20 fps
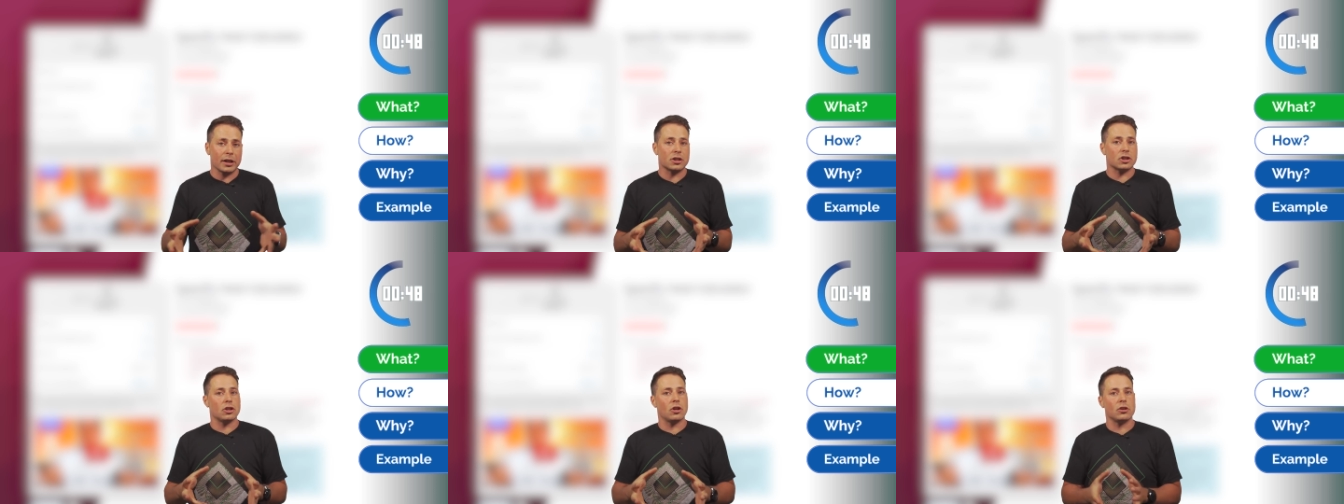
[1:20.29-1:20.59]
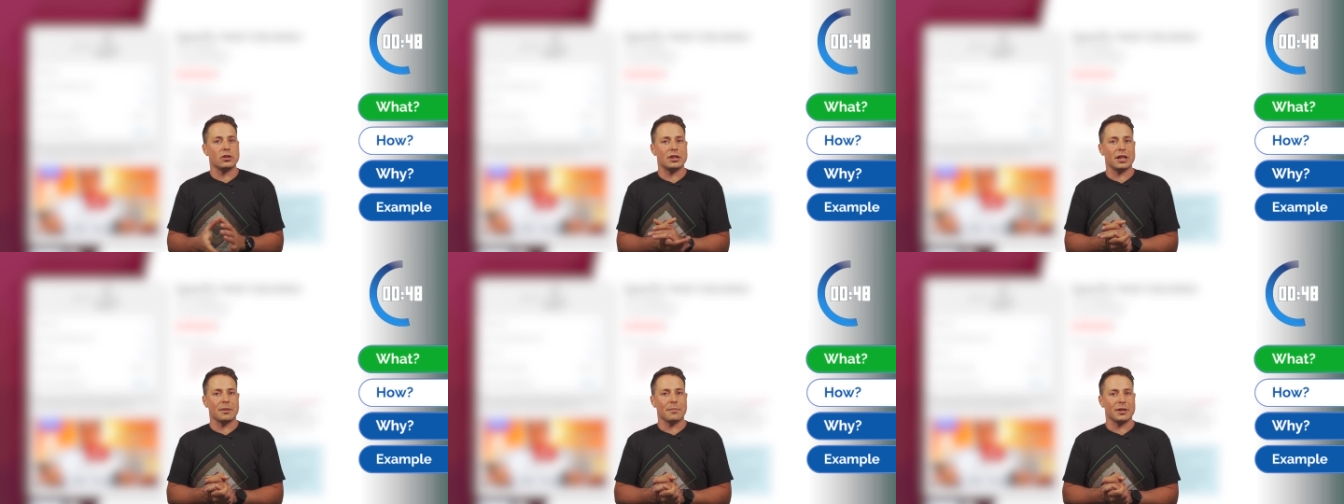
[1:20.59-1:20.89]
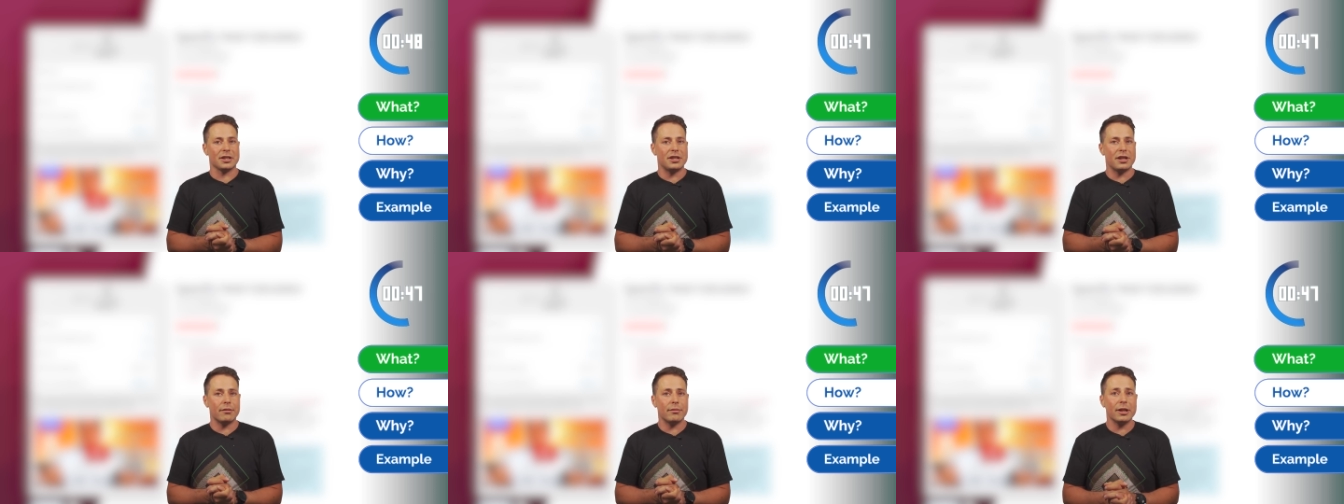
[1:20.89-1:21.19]
exotic
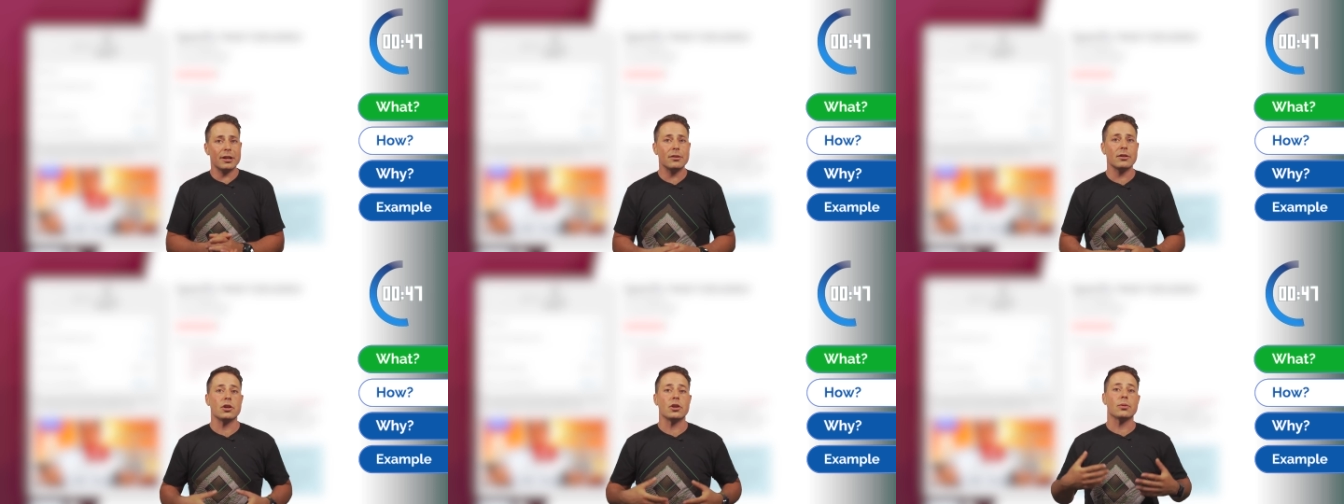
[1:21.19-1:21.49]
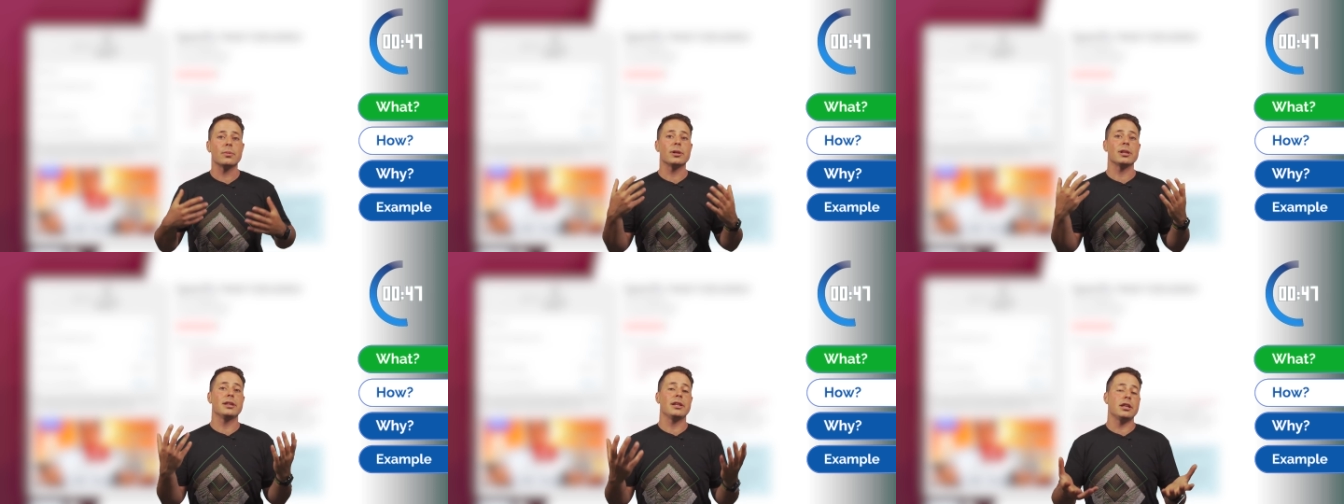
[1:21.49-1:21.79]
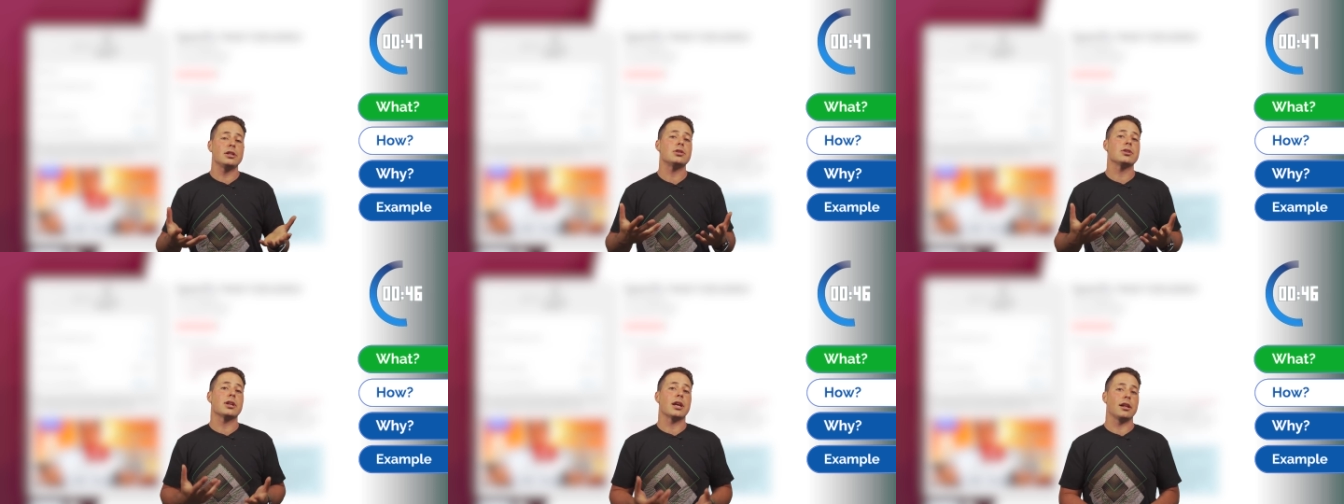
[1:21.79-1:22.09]
material, you will
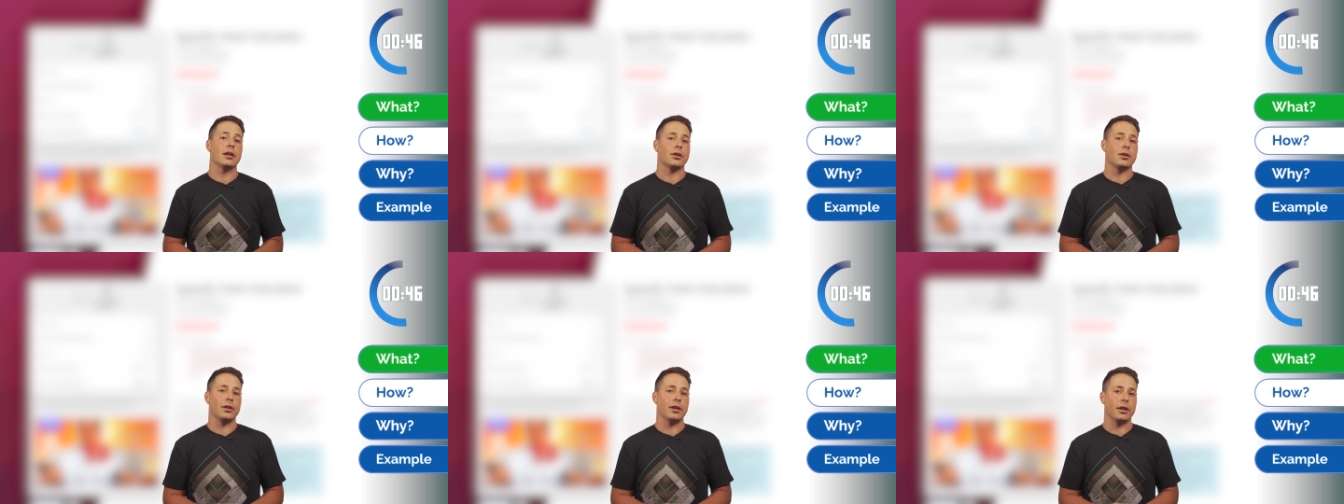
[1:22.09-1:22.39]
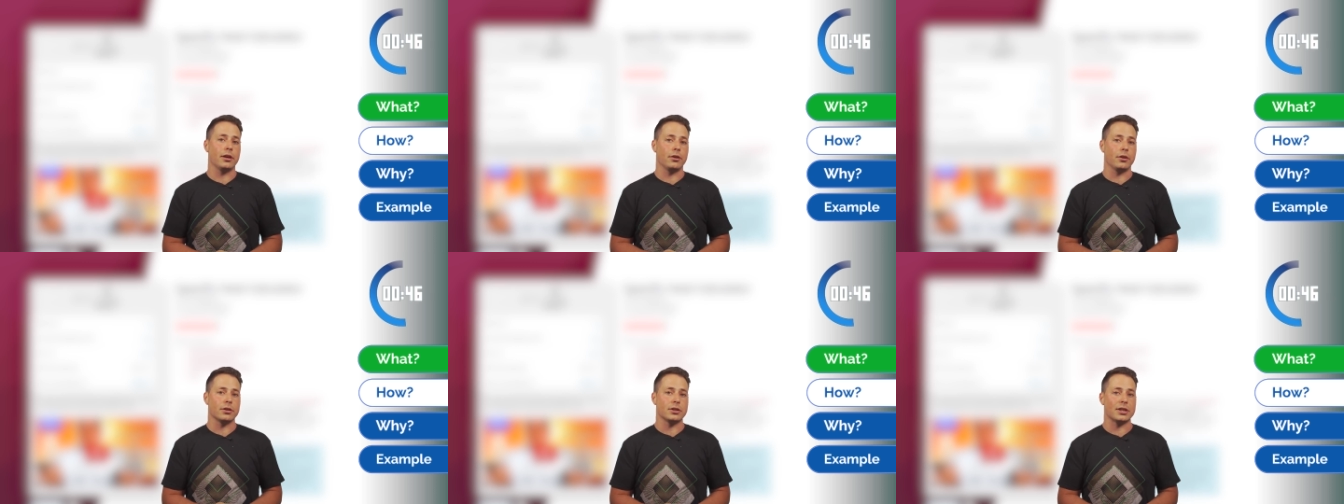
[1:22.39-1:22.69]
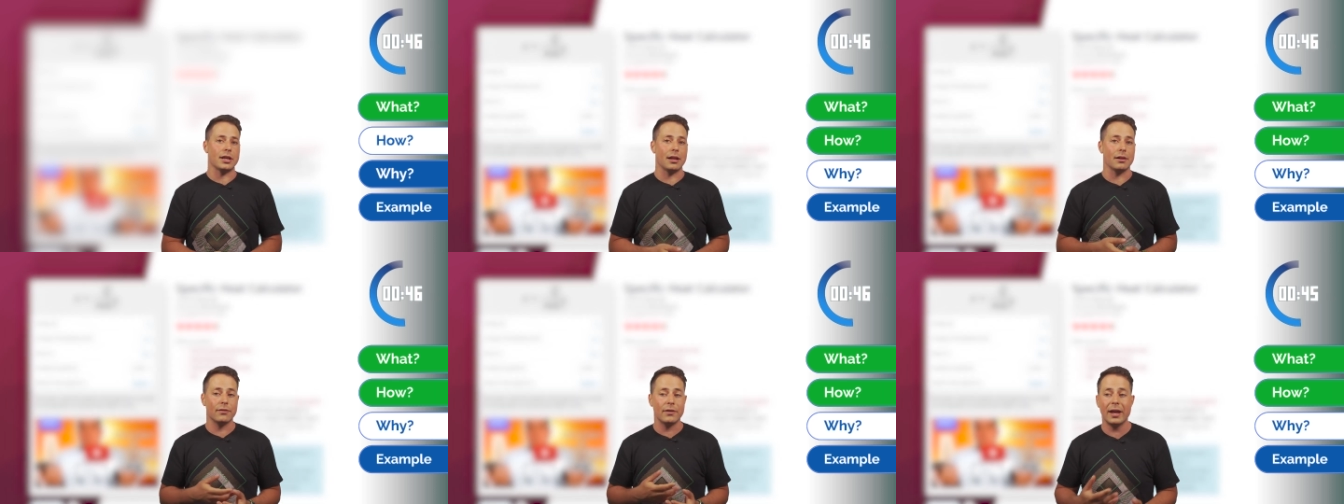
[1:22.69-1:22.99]
need to calculate it
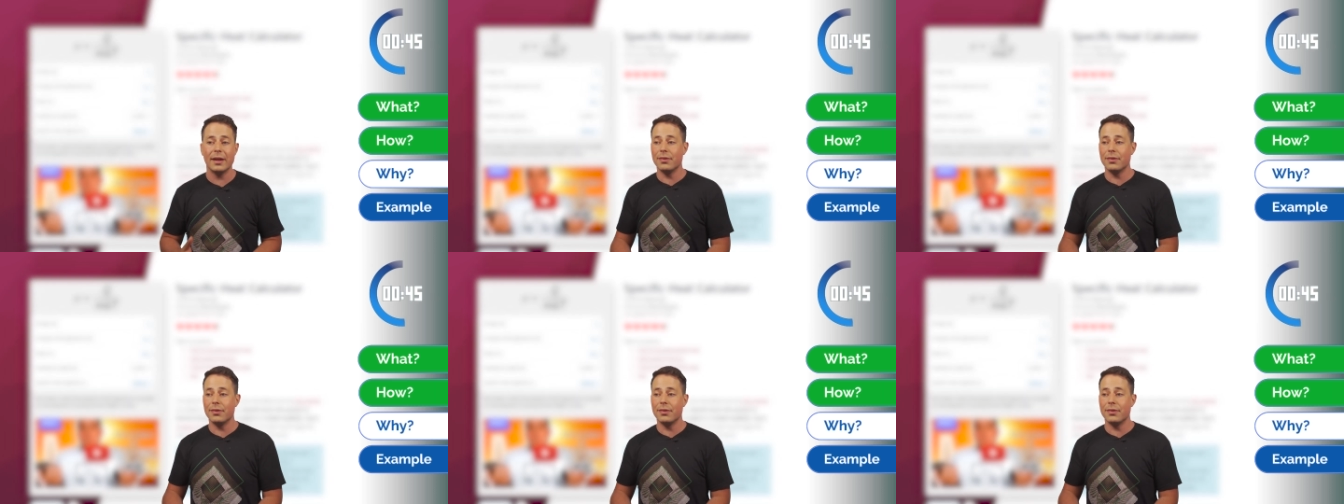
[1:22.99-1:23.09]
yourself.